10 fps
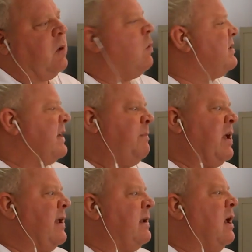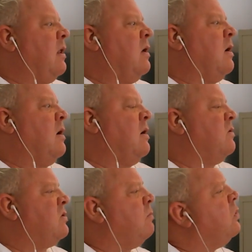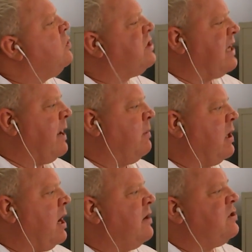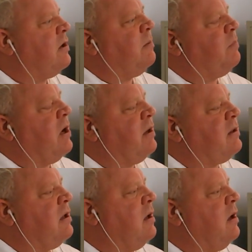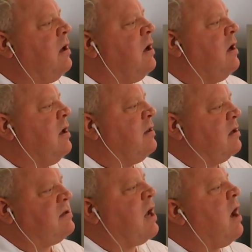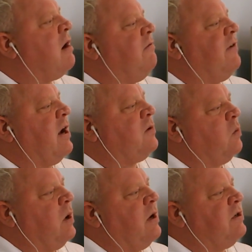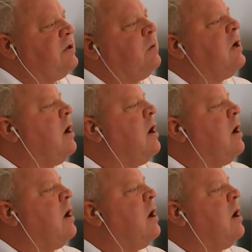It wasn't a painkiller. It was a mood stabilizer, but the side effect was it would